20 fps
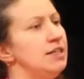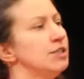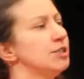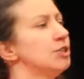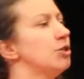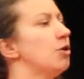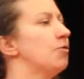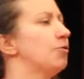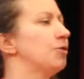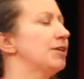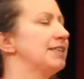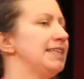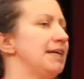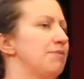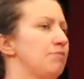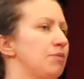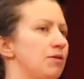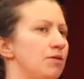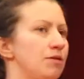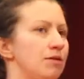So for
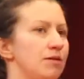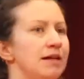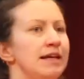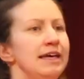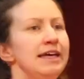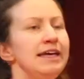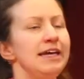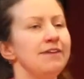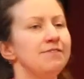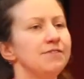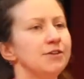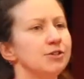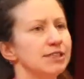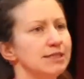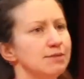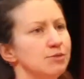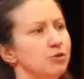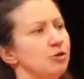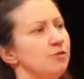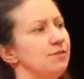example, if there's
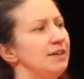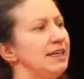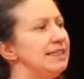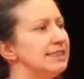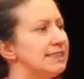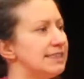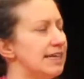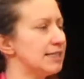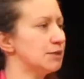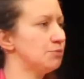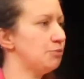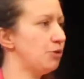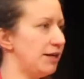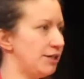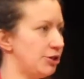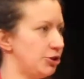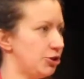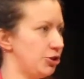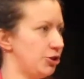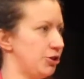some sort of insect
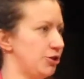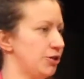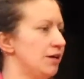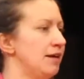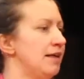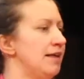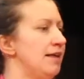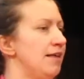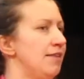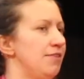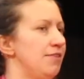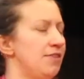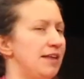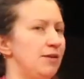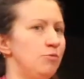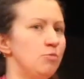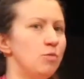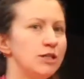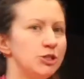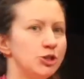predator
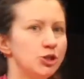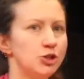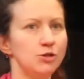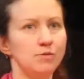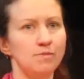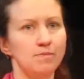then one